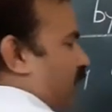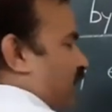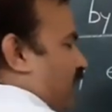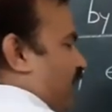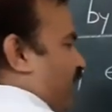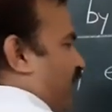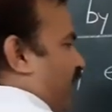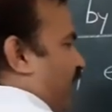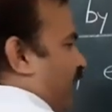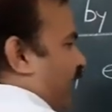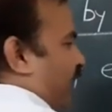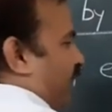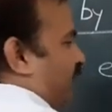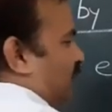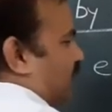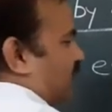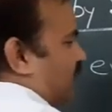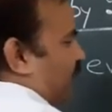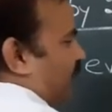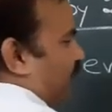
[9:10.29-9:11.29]
if I write
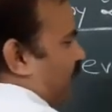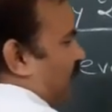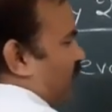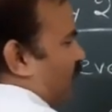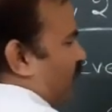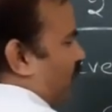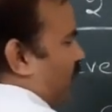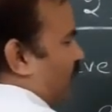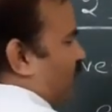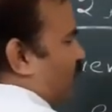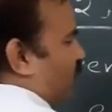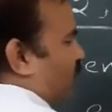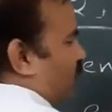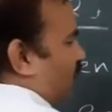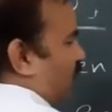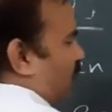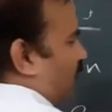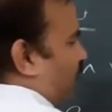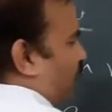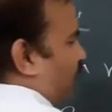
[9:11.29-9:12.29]
simple 1, 2,
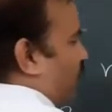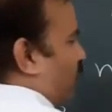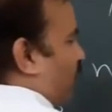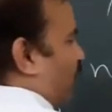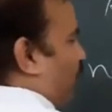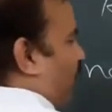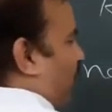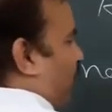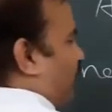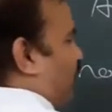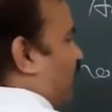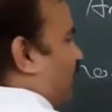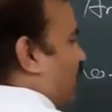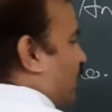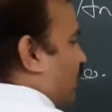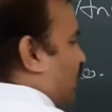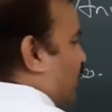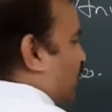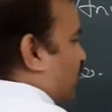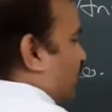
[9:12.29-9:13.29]
3, 4, 5,
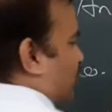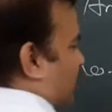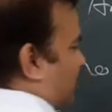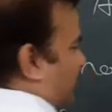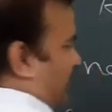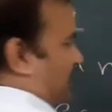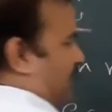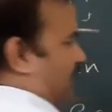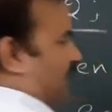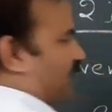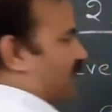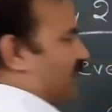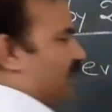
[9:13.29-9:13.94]
6.